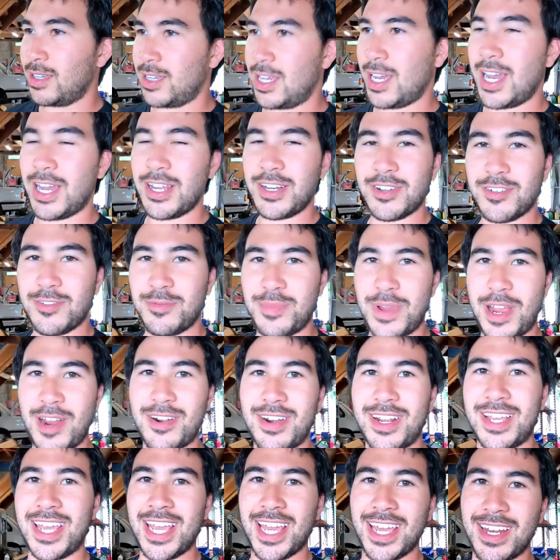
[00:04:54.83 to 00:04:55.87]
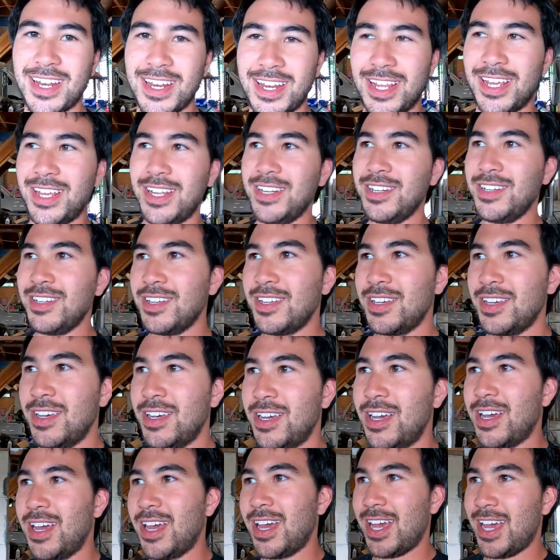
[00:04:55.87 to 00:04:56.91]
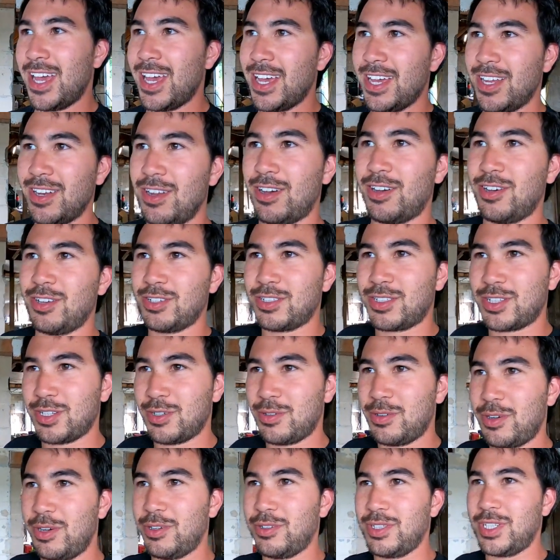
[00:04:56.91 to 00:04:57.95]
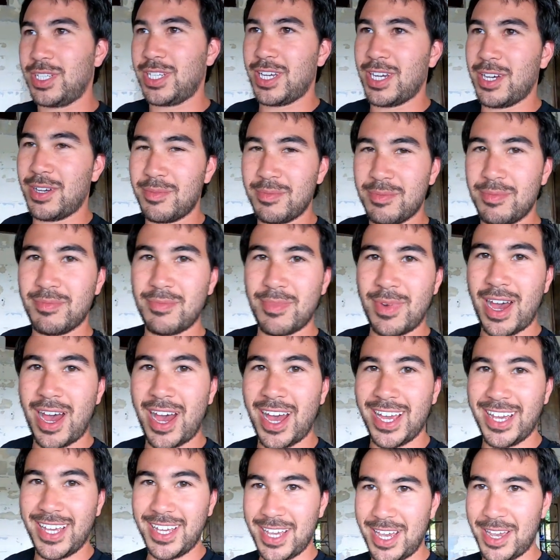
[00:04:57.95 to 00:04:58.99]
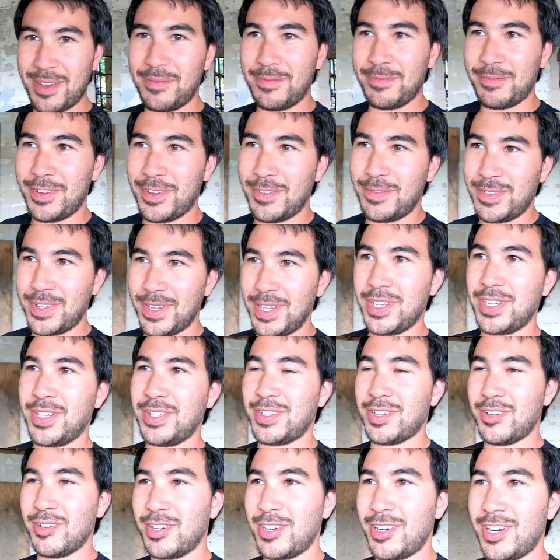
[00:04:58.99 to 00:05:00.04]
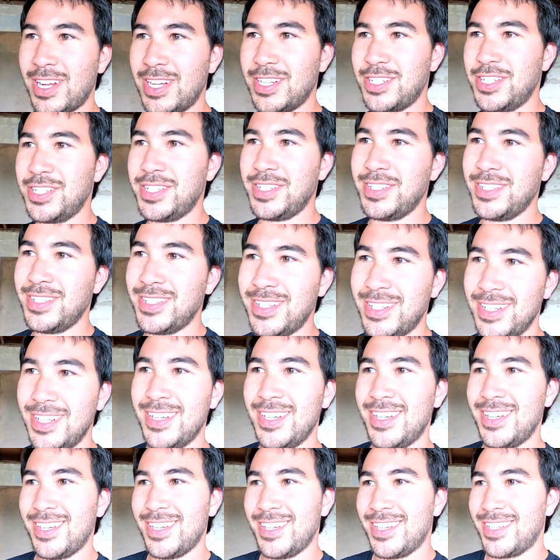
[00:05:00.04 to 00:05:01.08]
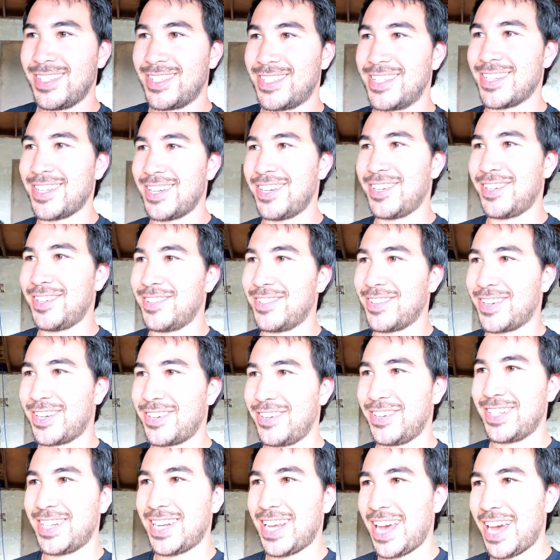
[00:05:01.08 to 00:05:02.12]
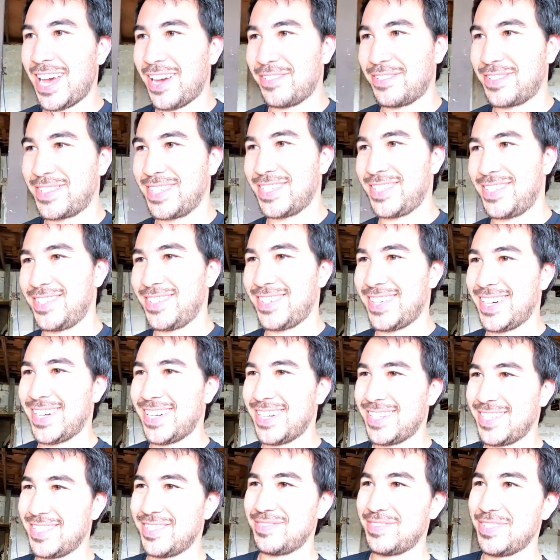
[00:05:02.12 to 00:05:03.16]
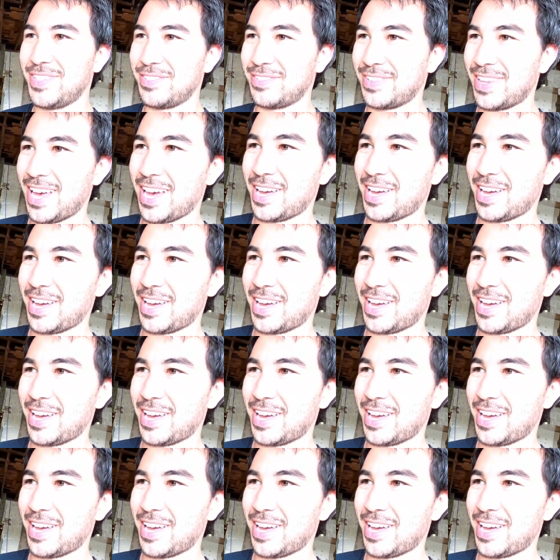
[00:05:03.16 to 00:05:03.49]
kind of barricaded in and also holding up my M50 donor engine. So we're going to have to move